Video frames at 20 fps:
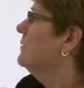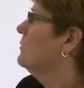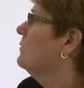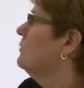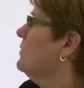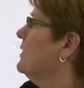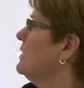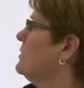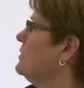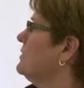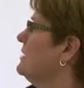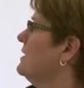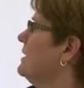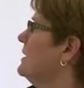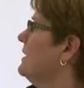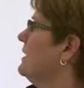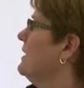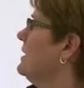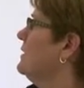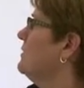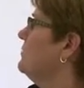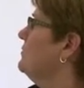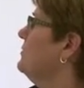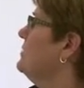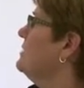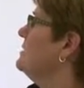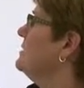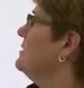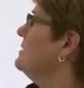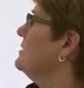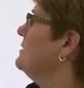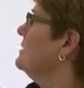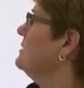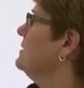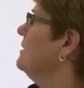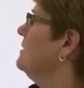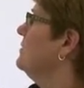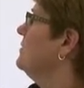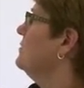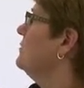which increases
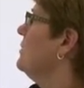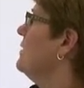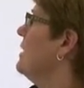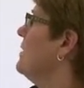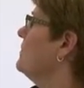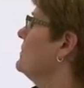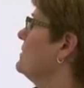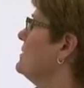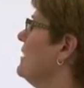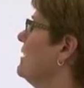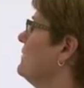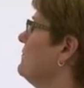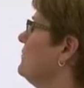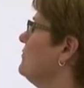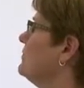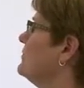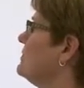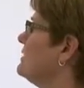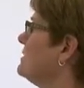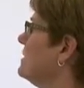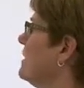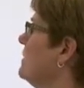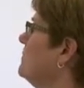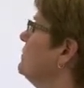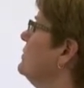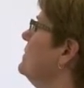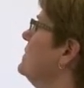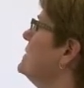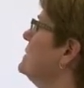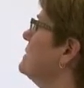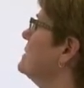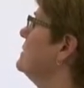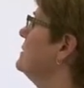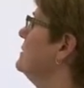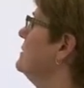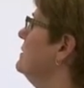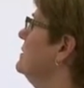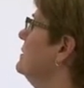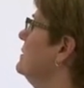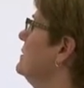your appetite. For some
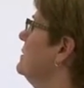reason,